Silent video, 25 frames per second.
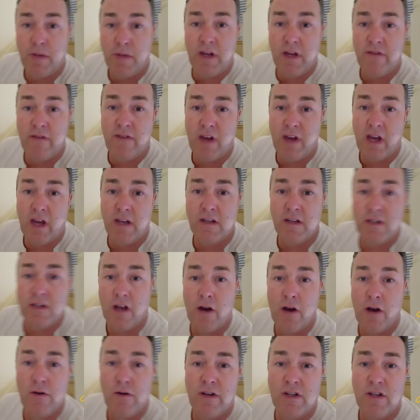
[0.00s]
PVA is
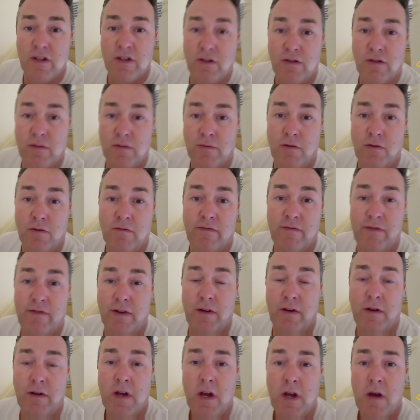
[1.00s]
only suitable
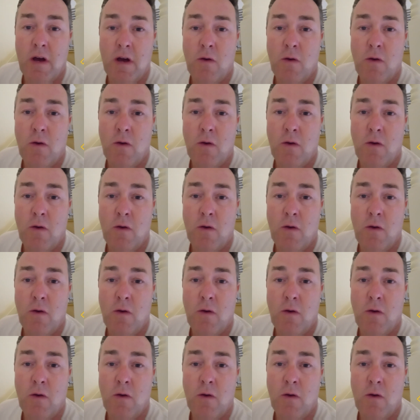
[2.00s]
for